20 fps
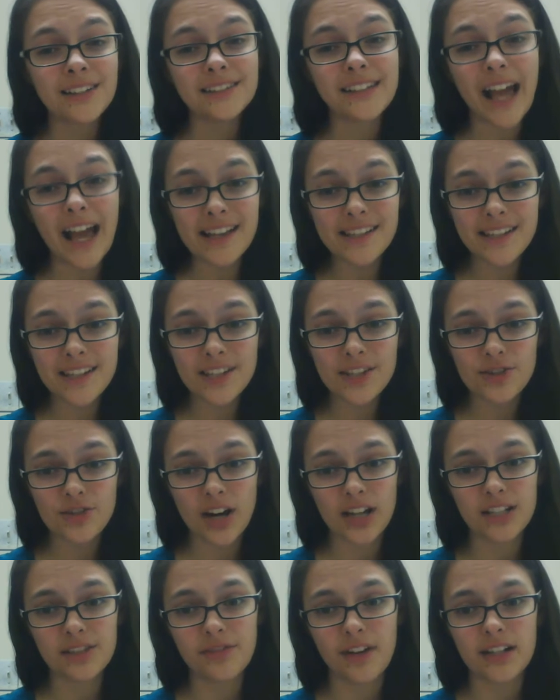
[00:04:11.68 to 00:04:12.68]
NASA is
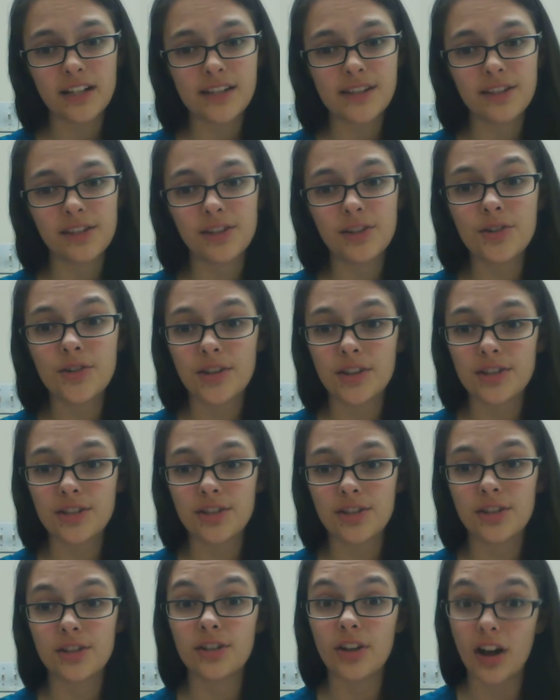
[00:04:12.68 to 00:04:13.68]
trying to find a solution
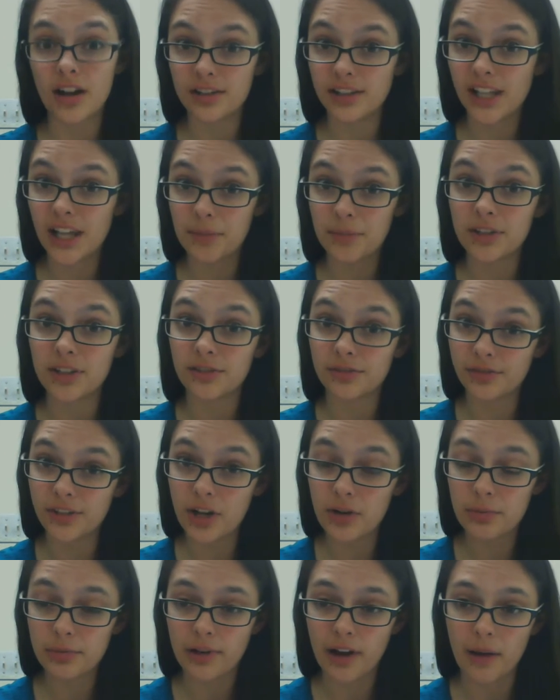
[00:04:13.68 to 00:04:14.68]
to the non-laminar
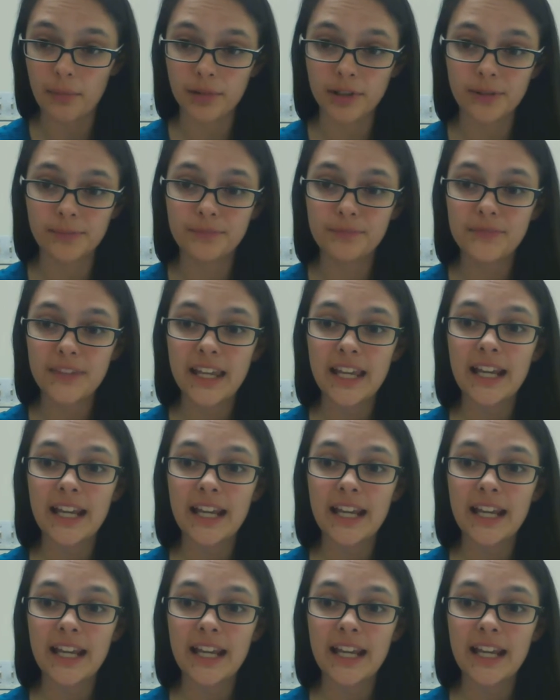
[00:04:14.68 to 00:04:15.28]
flow problem,